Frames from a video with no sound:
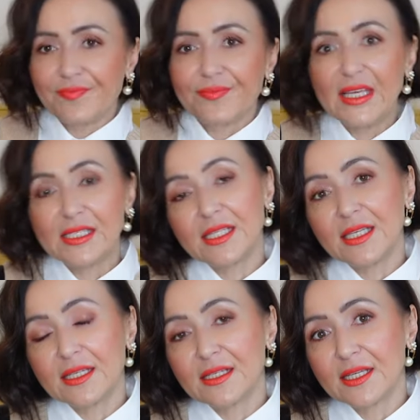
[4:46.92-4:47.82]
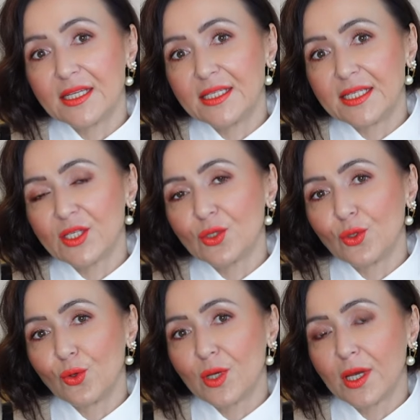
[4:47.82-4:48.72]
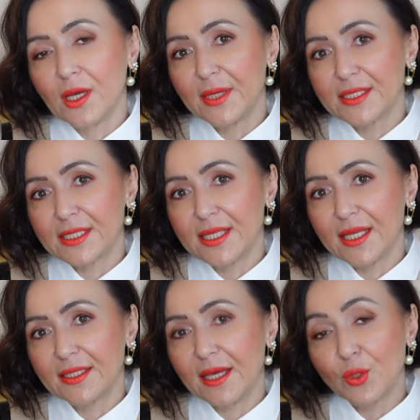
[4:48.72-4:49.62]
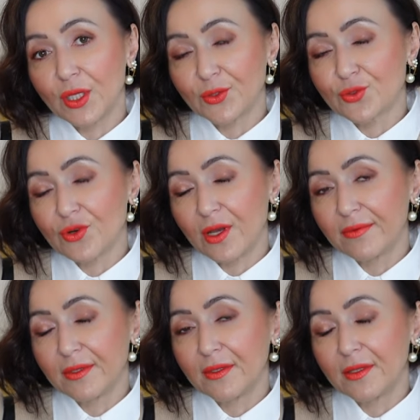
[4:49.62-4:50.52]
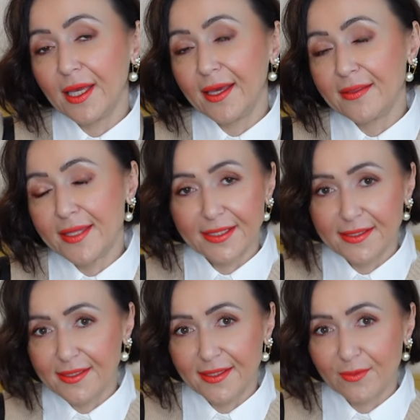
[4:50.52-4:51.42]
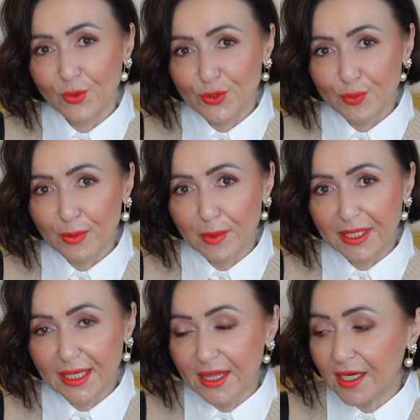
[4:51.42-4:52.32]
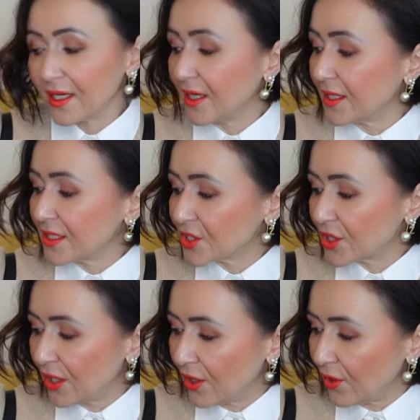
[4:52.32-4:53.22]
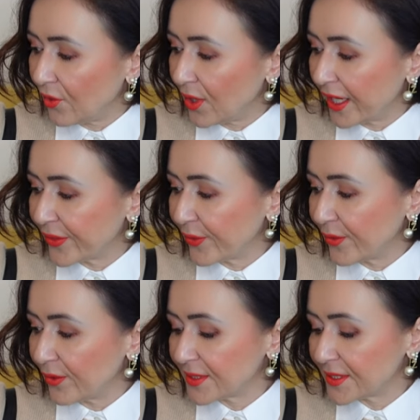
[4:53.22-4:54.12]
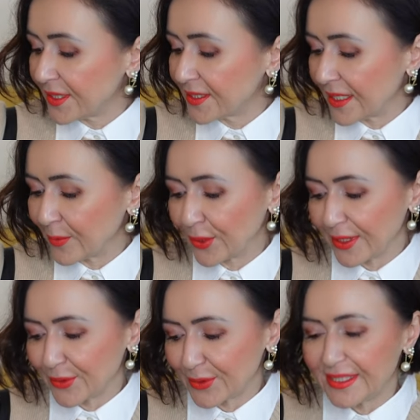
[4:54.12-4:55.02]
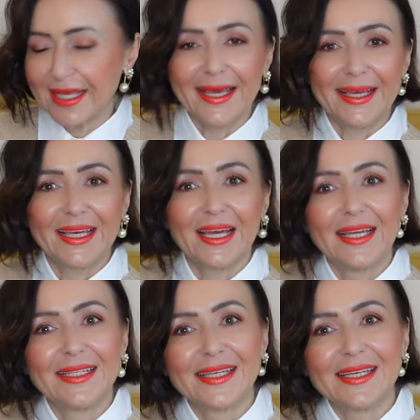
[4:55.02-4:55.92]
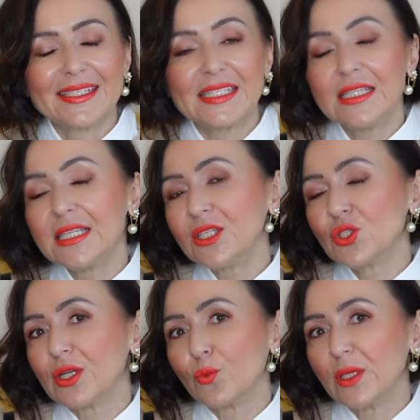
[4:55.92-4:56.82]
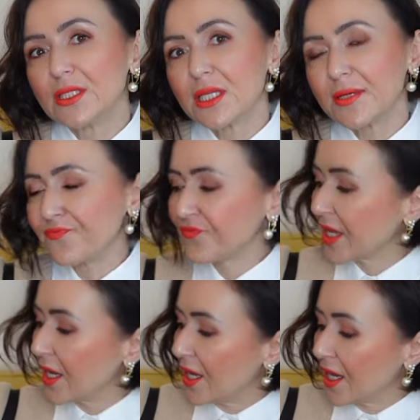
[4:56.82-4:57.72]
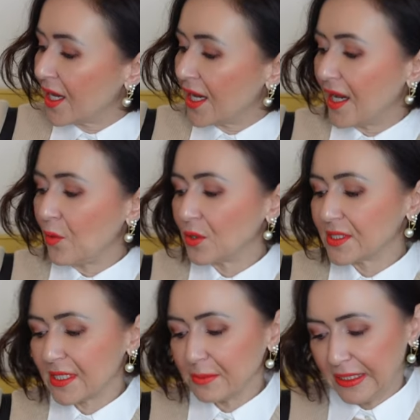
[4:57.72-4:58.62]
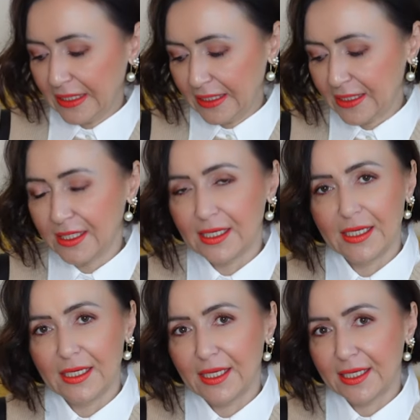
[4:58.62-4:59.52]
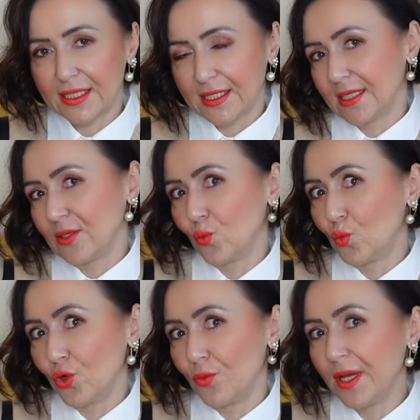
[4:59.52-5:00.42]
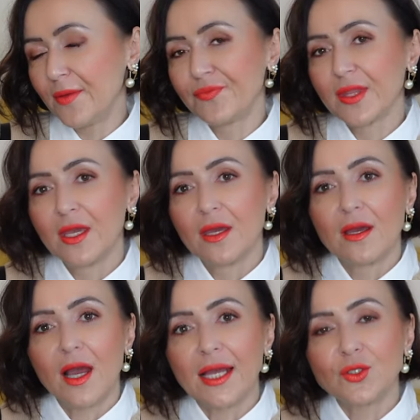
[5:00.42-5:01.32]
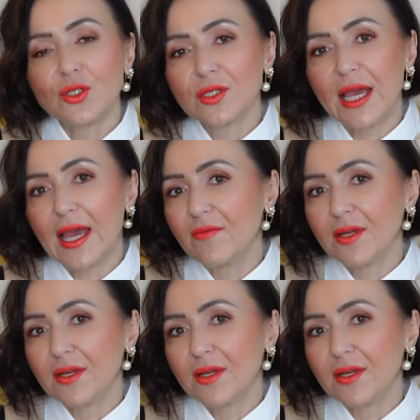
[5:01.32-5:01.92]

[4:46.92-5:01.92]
This year, it doesn't look, as I said, I'm going to travel and next year most probably either. So I thought since I'm going to stay in Sydney during winter, I want something like warmer. I do not have